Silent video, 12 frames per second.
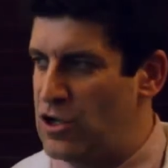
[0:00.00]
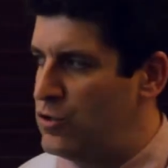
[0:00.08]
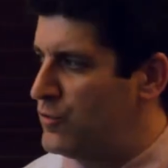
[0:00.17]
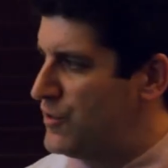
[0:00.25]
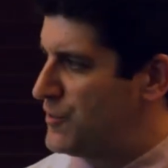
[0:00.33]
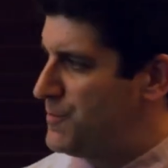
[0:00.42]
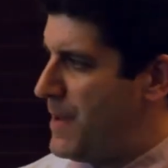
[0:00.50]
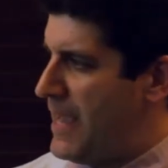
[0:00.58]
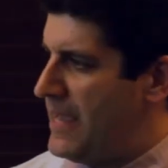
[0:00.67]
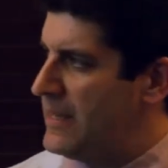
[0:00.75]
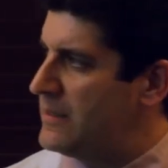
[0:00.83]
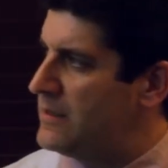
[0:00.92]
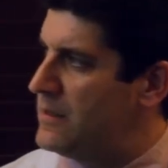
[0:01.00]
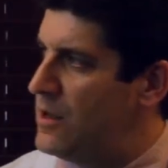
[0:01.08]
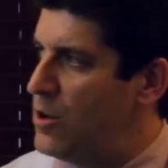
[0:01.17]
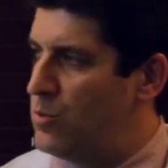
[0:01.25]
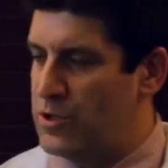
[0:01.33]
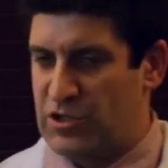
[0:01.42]
known as pain,
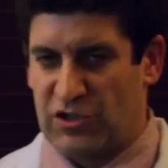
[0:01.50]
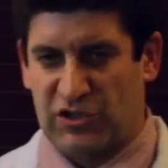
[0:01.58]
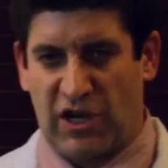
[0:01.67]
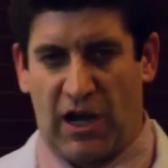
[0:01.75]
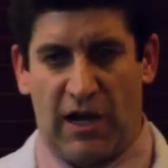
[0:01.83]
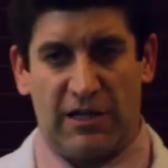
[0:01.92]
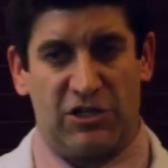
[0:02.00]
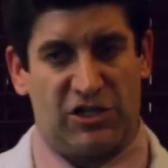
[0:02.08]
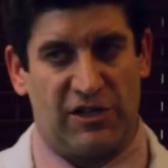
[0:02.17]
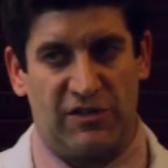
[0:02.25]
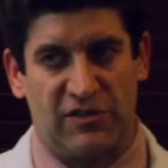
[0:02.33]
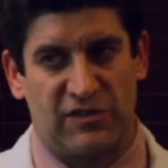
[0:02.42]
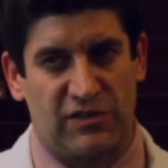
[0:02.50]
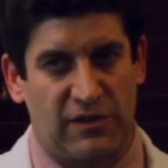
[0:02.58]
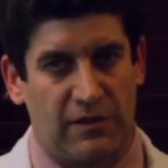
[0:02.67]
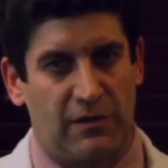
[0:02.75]
which is conscious,